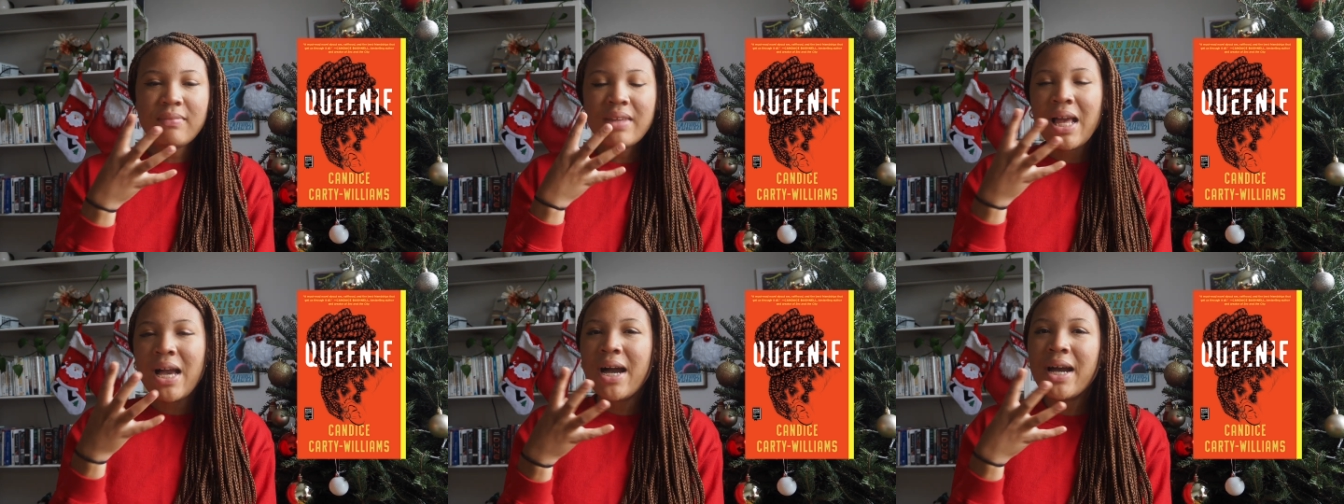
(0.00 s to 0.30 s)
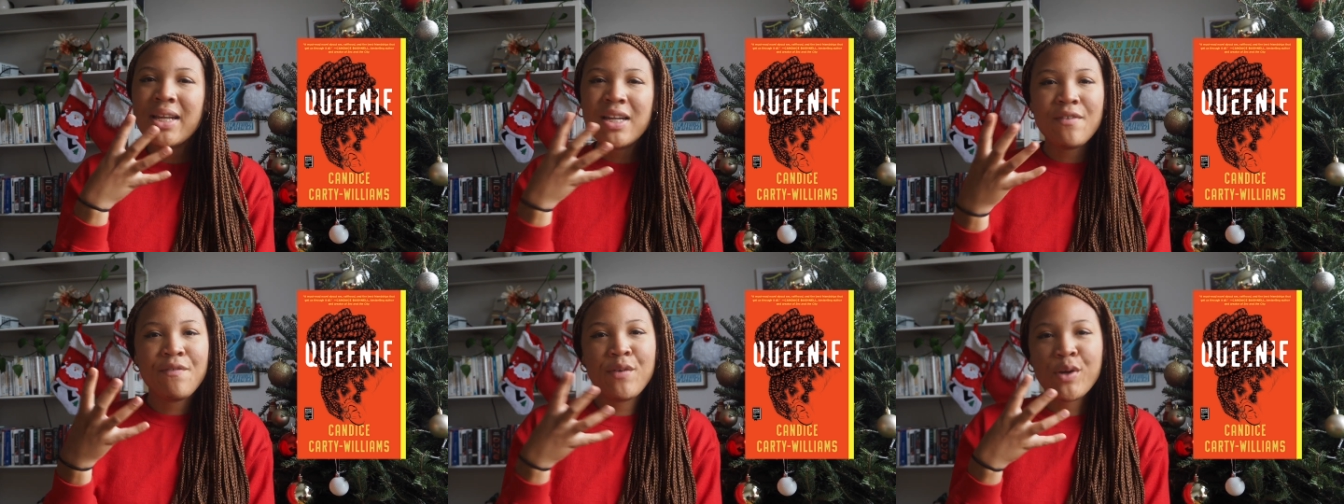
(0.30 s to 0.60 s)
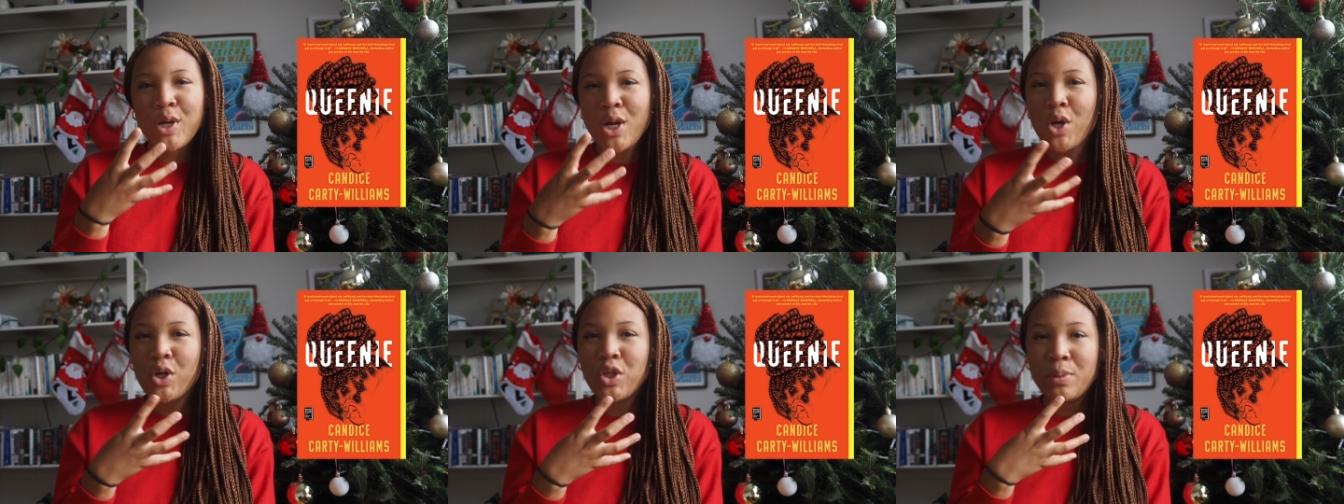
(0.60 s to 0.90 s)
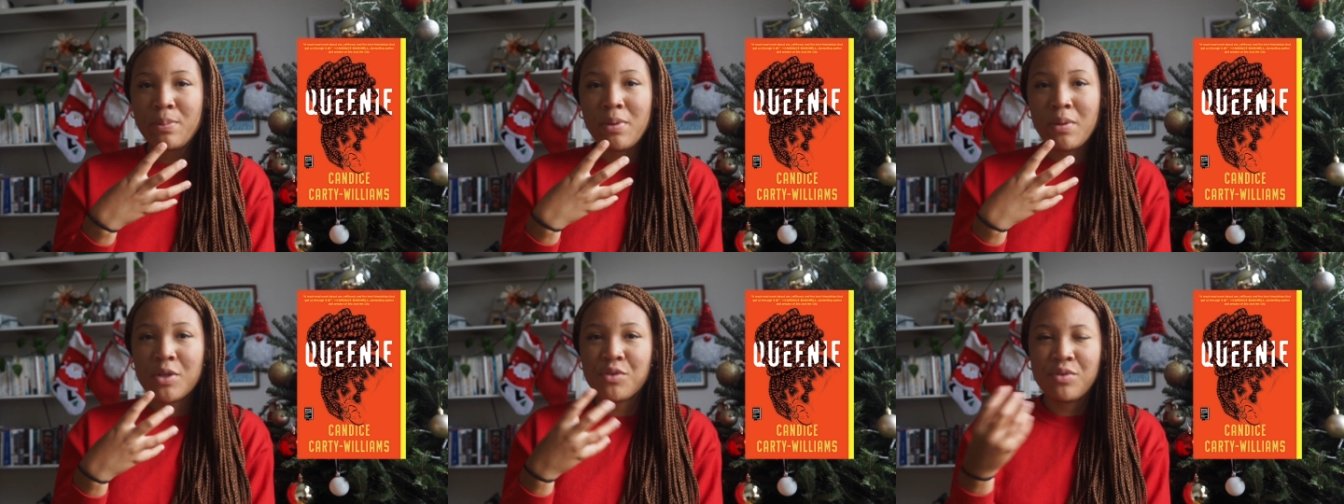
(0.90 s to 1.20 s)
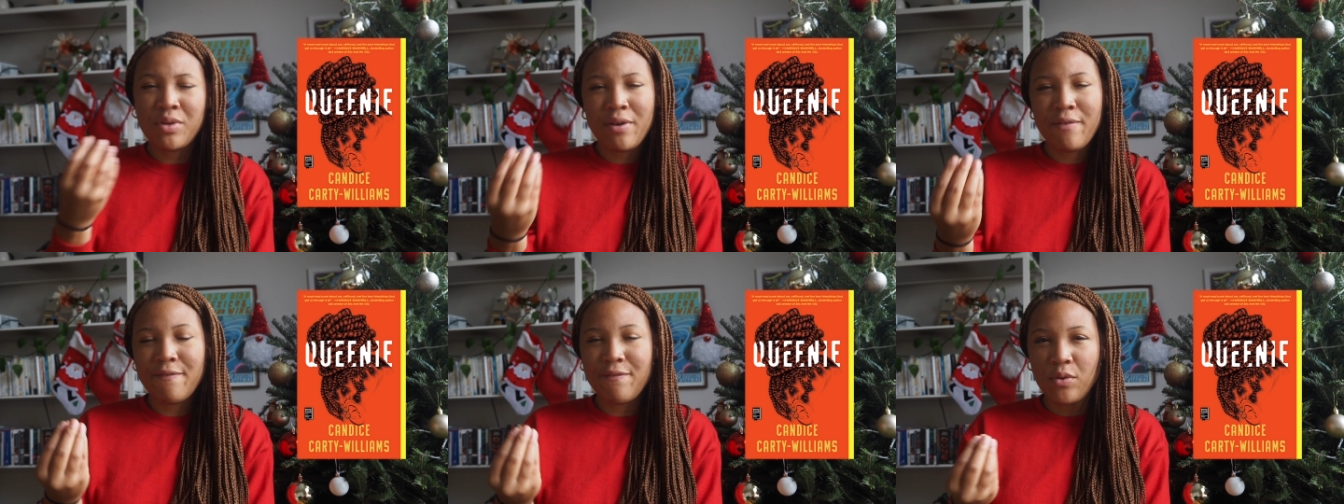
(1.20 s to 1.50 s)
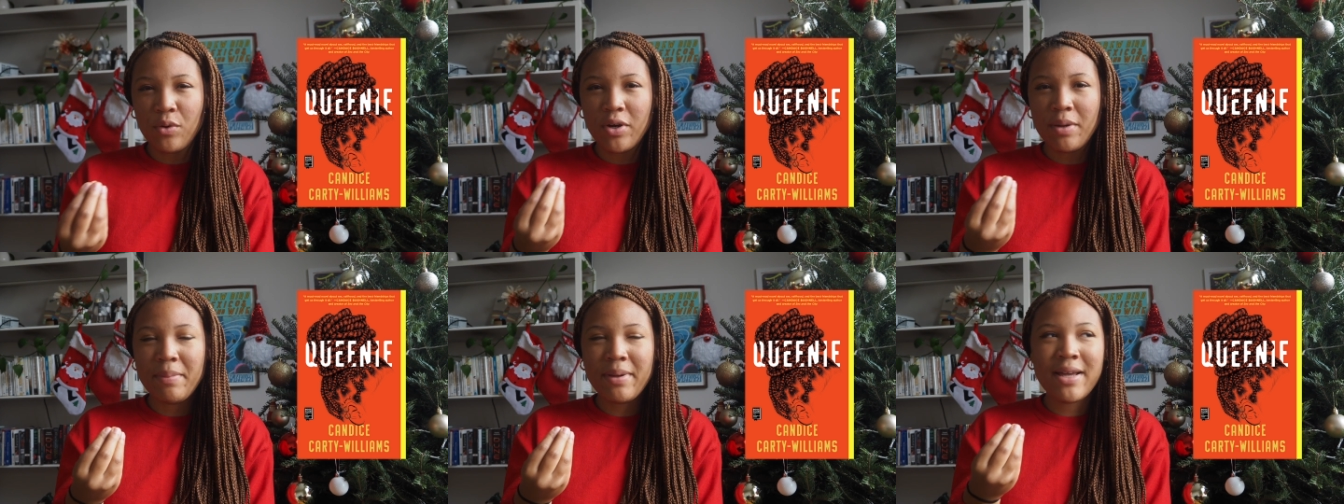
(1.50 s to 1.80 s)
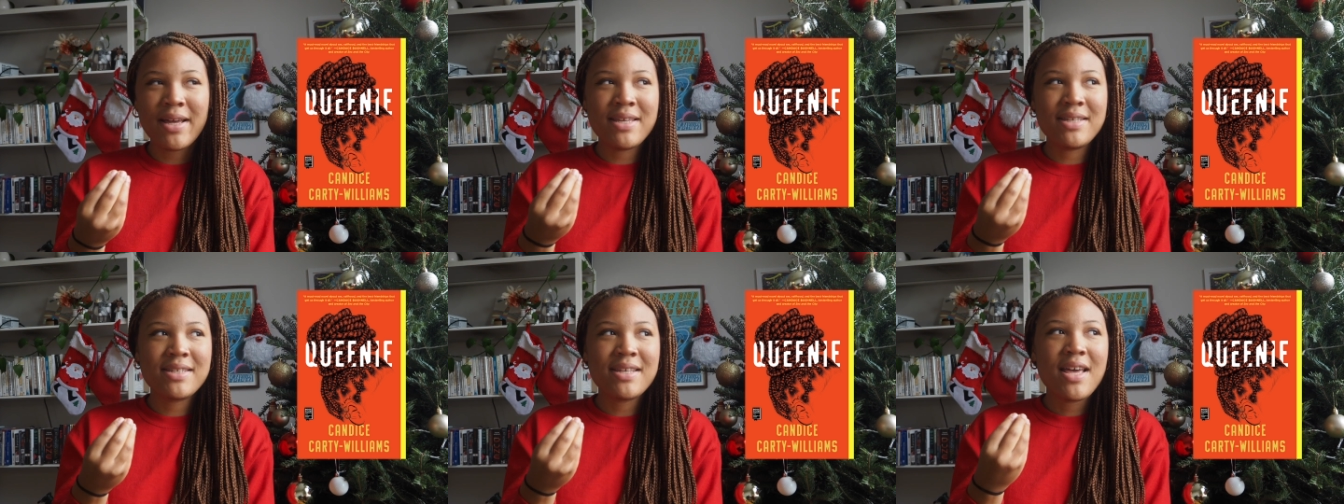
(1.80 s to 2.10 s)
I couldn't figure out who the book was written for,
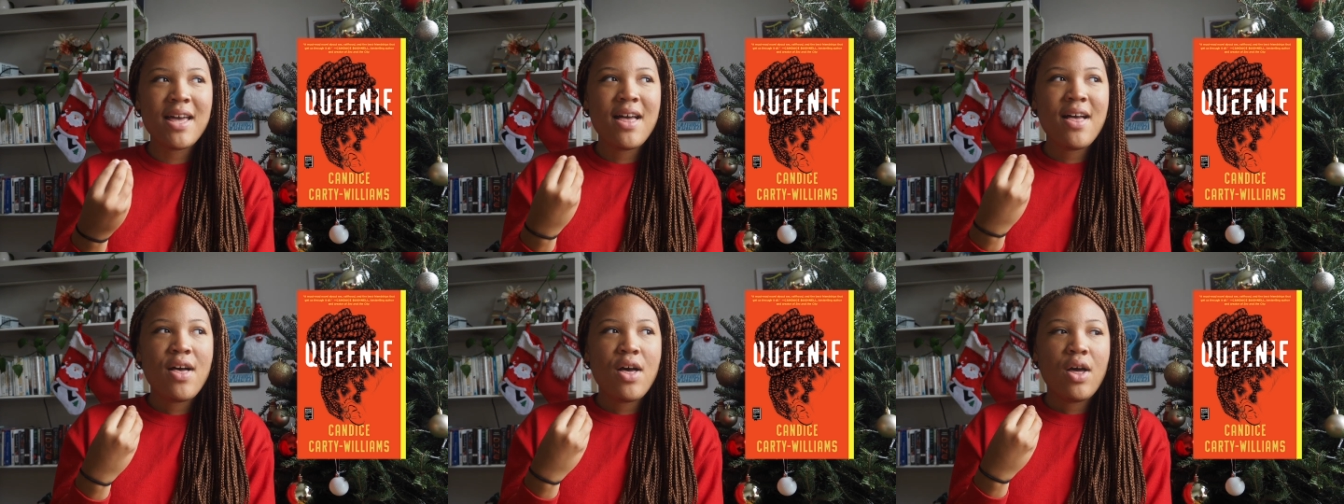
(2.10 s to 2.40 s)
because